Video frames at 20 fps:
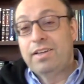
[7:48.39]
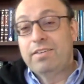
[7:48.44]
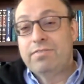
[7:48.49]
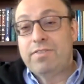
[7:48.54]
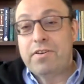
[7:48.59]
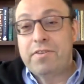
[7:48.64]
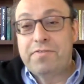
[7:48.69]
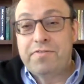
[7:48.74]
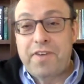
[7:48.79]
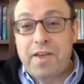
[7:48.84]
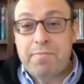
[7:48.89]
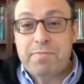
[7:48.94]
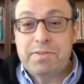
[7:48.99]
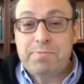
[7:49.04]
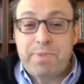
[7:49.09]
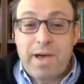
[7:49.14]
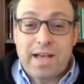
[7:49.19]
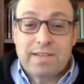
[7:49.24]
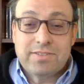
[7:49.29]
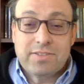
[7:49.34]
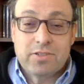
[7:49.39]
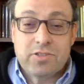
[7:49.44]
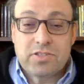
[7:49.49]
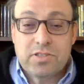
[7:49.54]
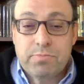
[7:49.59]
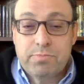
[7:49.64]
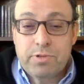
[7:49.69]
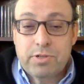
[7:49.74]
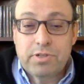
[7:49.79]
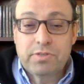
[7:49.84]
very famous passage in
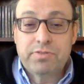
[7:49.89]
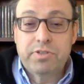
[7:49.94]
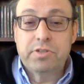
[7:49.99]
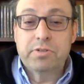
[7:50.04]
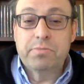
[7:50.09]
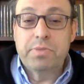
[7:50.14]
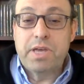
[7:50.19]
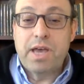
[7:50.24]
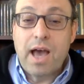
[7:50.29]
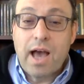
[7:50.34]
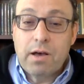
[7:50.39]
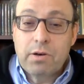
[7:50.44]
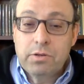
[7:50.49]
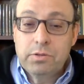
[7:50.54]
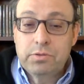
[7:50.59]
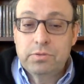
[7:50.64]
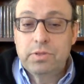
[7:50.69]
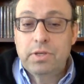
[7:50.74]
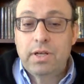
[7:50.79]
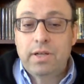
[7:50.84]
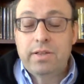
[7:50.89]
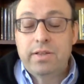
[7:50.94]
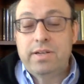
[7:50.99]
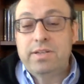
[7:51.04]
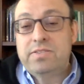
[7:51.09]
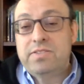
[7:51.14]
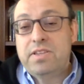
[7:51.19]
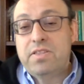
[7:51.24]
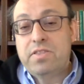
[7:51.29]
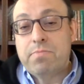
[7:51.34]
the book of Yirmiyahu that
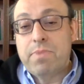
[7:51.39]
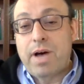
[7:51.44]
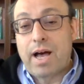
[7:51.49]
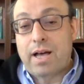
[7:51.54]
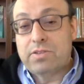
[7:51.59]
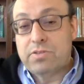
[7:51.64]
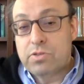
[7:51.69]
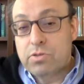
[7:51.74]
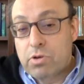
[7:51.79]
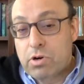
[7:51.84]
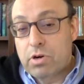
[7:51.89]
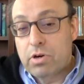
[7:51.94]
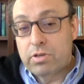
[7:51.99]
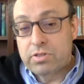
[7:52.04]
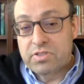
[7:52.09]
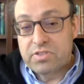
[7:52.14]
is in the Machzor.